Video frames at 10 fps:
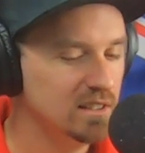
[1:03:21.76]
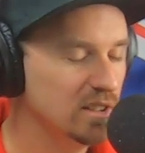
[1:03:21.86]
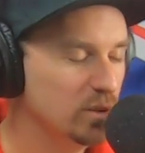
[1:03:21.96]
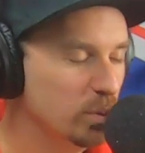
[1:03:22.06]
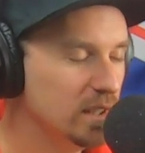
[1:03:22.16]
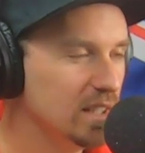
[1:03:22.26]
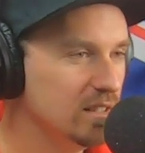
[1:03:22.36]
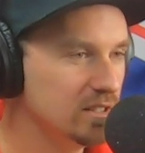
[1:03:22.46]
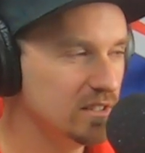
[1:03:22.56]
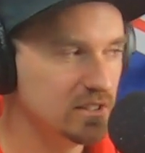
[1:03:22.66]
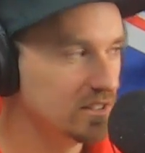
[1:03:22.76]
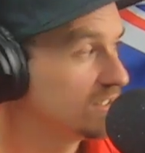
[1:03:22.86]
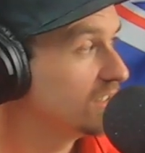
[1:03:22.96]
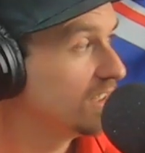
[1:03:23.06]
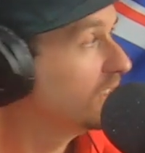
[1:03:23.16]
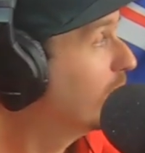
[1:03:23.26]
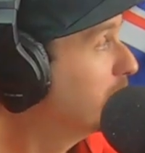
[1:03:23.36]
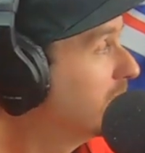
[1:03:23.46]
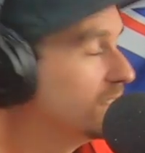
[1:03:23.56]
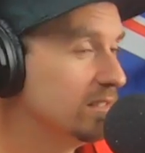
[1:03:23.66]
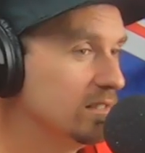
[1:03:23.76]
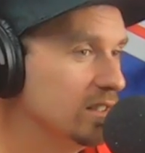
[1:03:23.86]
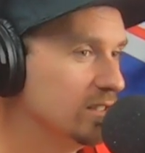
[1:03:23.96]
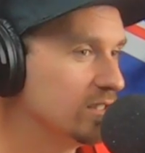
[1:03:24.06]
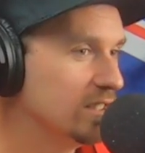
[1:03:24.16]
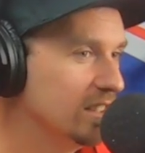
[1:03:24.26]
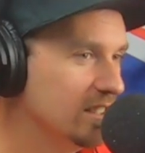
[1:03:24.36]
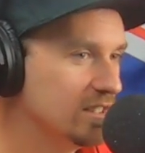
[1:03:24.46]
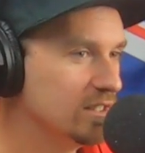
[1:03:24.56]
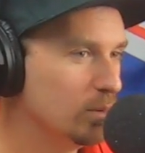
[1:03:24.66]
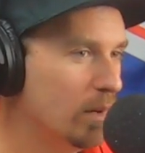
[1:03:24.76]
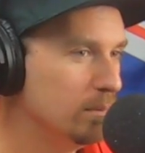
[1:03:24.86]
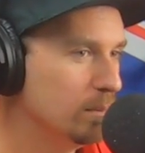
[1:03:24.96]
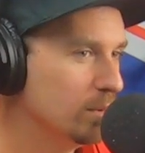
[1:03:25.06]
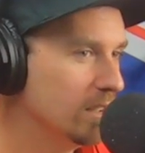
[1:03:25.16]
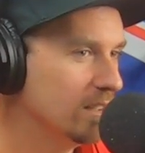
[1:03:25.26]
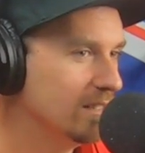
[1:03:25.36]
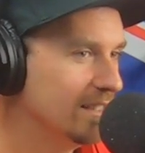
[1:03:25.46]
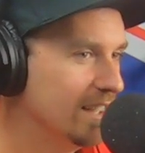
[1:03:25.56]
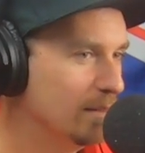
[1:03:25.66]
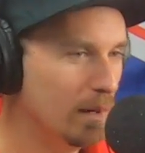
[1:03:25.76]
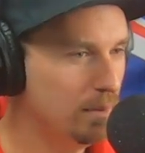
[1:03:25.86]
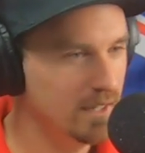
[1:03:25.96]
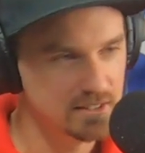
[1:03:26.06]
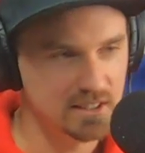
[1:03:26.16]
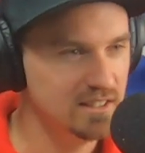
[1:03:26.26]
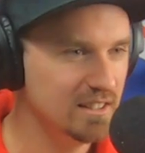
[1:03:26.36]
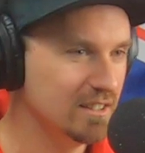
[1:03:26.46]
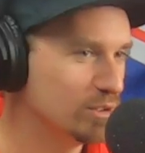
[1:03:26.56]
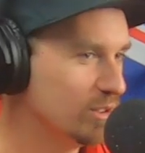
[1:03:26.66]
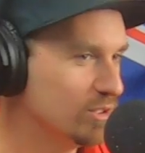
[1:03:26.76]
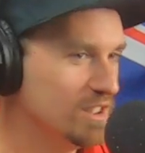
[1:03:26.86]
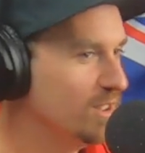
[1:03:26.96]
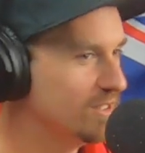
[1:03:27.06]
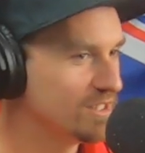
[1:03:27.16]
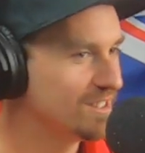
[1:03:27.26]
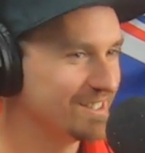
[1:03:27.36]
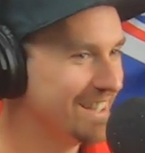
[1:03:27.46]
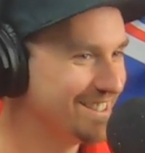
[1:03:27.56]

on the weekends and it's just like, oh man, there's these heaps of white people here. Yeah. And my partner's Indian, so she notices that.